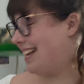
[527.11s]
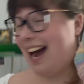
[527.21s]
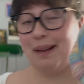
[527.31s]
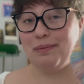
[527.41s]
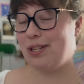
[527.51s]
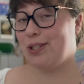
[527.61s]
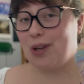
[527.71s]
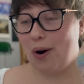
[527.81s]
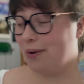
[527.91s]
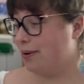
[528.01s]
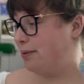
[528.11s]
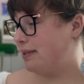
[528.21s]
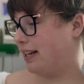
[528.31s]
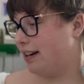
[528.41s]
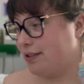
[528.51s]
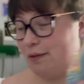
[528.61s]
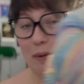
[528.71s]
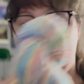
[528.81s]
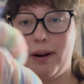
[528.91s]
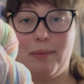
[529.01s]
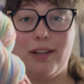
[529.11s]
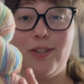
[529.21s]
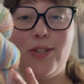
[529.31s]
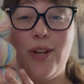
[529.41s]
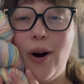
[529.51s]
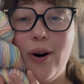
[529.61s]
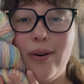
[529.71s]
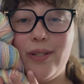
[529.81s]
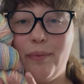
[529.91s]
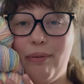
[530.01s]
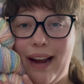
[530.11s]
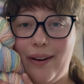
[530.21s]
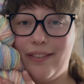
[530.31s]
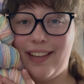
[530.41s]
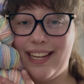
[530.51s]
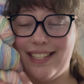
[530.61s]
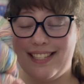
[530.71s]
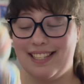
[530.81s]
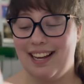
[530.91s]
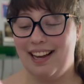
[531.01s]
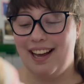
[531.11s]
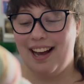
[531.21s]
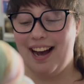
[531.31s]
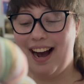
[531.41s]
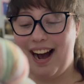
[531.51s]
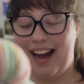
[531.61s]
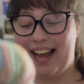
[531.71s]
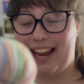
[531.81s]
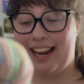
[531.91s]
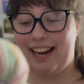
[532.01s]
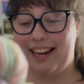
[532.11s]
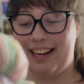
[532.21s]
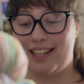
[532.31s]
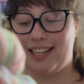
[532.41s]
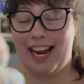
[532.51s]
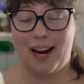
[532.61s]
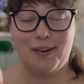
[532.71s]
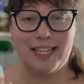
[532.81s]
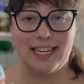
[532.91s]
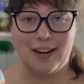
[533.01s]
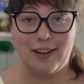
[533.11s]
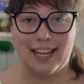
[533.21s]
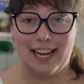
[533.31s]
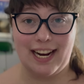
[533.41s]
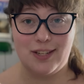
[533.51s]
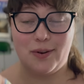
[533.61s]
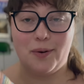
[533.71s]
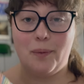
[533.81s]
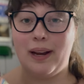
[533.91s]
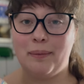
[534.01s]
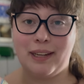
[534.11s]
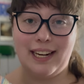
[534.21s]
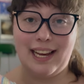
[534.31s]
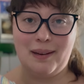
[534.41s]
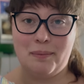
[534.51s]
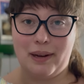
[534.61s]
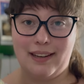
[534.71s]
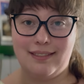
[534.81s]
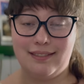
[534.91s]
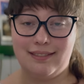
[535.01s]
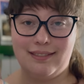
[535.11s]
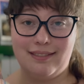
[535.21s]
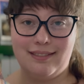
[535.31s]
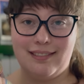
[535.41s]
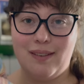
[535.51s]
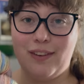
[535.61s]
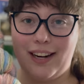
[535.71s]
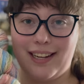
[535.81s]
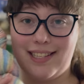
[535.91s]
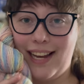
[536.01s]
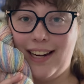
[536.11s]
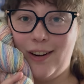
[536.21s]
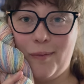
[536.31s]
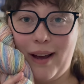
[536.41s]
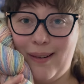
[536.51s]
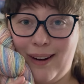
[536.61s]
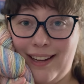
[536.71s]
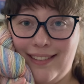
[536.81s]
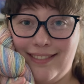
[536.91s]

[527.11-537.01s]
I'm so, oops, I knocked over my water bottle. So, so proud of this. I can't wait to knit with it. I don't know what I'm gonna knit, but I'm very excited no matter what.